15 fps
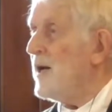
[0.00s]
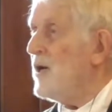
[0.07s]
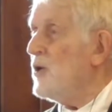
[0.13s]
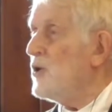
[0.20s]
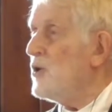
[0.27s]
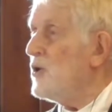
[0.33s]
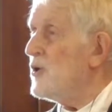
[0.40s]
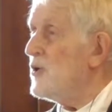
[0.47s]
they
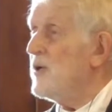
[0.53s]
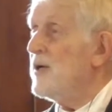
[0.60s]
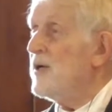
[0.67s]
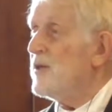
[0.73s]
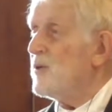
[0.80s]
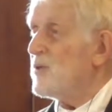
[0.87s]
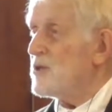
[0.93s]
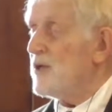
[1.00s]
heard
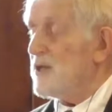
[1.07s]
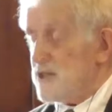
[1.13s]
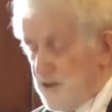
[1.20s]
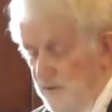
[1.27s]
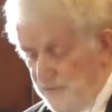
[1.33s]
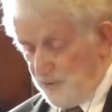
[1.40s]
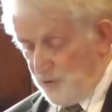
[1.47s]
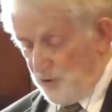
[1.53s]
there was lots
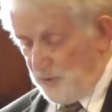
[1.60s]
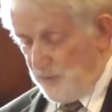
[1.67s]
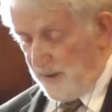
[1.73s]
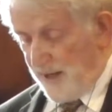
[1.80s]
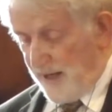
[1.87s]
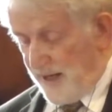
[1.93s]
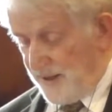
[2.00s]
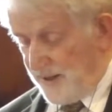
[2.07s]
of food
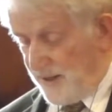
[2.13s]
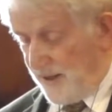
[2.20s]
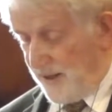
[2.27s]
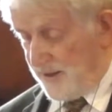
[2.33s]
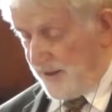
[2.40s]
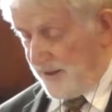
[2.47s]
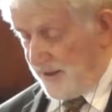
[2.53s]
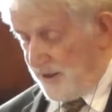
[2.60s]
being handed
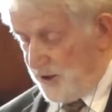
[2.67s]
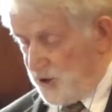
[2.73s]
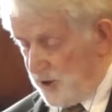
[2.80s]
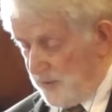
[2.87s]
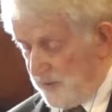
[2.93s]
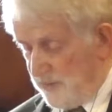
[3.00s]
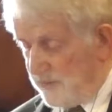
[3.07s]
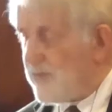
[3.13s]
out in
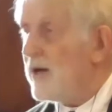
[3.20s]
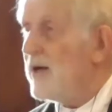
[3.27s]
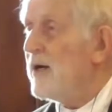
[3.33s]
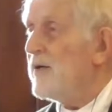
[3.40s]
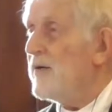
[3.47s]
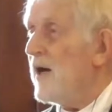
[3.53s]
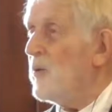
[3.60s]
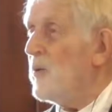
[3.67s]
Egypt,
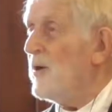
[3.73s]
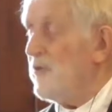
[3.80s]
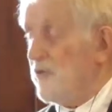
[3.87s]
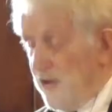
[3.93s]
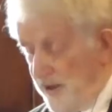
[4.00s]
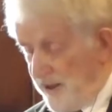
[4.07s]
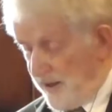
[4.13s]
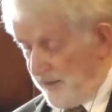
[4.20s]
they
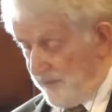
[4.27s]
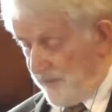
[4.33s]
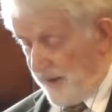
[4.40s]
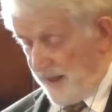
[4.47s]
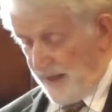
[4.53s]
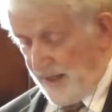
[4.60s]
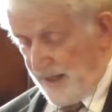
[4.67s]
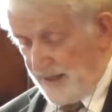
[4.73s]
went there
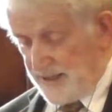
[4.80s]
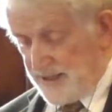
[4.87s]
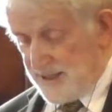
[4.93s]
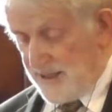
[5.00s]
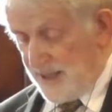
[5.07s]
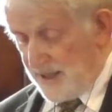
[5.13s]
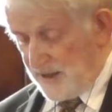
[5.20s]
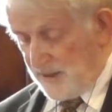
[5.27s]
and
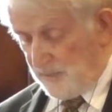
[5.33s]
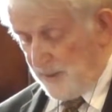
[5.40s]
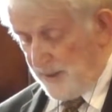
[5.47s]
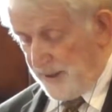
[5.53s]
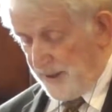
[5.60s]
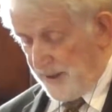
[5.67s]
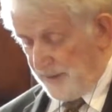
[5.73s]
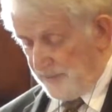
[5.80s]
started
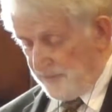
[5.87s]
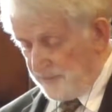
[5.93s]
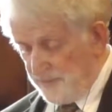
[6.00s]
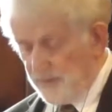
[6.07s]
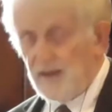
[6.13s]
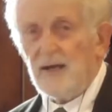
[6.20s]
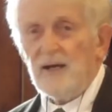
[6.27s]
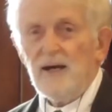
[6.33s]
begging.
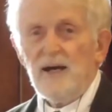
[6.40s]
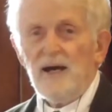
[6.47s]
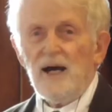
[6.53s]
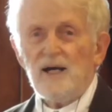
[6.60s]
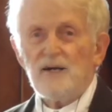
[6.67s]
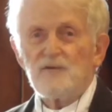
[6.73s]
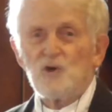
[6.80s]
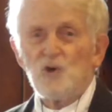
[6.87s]

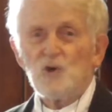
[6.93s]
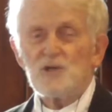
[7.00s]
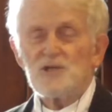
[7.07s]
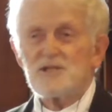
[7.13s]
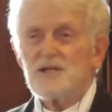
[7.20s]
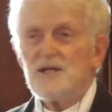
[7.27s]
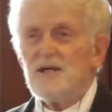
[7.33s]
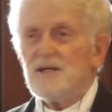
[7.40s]
And of
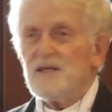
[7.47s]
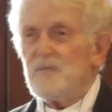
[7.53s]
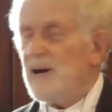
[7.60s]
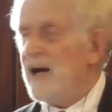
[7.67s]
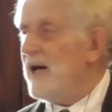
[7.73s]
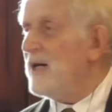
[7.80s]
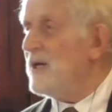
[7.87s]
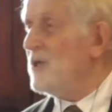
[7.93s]
course, the
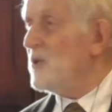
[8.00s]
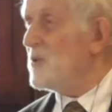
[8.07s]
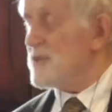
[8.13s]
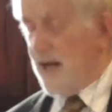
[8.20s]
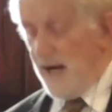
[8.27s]
man who was